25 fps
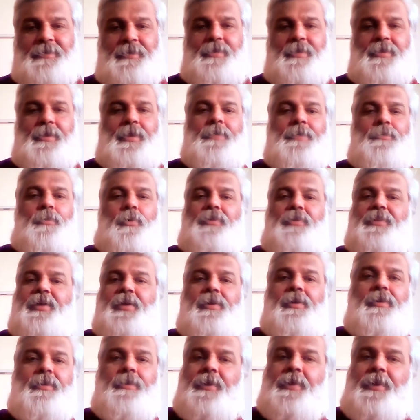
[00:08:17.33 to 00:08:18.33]
the time or the
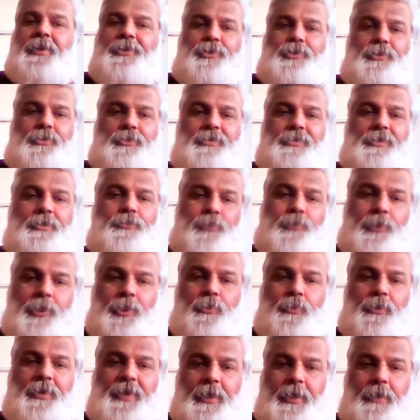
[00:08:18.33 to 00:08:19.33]
inclination to sit with
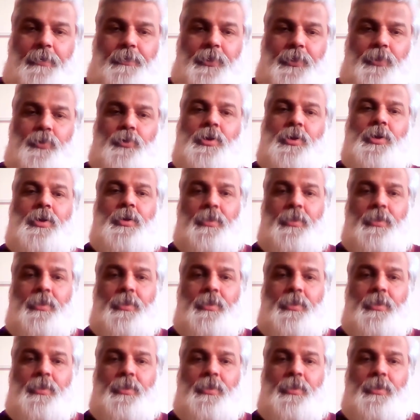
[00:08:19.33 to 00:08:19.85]
you and help you.